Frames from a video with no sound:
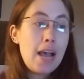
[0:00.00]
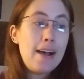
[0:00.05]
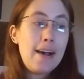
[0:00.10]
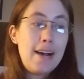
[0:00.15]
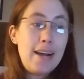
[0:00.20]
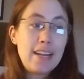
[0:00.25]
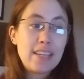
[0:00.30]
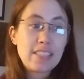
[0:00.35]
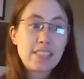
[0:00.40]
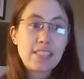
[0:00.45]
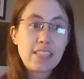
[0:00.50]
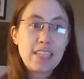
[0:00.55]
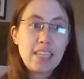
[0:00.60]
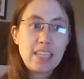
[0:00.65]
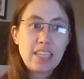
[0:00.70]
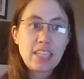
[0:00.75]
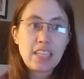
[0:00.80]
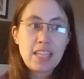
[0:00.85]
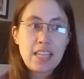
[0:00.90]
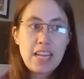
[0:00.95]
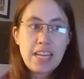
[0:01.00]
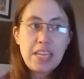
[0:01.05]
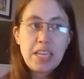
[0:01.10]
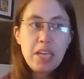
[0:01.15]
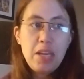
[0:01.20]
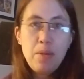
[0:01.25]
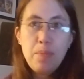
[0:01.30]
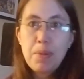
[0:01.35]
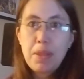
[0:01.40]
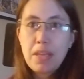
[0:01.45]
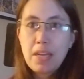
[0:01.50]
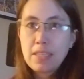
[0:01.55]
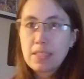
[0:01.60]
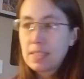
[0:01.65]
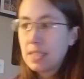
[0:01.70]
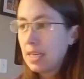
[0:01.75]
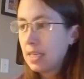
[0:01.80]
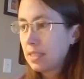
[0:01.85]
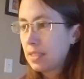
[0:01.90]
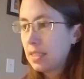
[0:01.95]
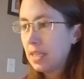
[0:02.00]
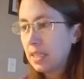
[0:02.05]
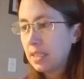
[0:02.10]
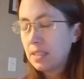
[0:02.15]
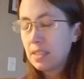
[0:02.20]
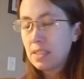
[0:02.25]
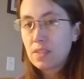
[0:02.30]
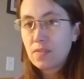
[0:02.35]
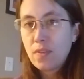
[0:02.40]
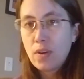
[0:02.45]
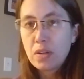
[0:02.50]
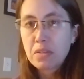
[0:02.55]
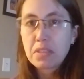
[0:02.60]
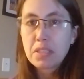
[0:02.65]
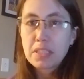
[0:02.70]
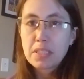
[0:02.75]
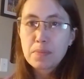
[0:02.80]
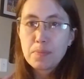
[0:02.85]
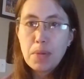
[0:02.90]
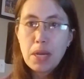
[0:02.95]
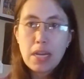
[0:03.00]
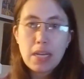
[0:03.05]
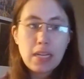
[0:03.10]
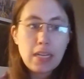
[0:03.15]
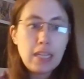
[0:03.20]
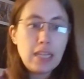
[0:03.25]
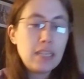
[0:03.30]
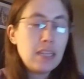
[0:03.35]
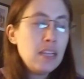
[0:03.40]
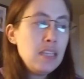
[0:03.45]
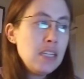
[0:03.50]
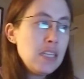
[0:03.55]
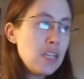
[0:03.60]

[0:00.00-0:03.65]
Honestly, I didn't like it, but that's not Stacy's fault. It's mine.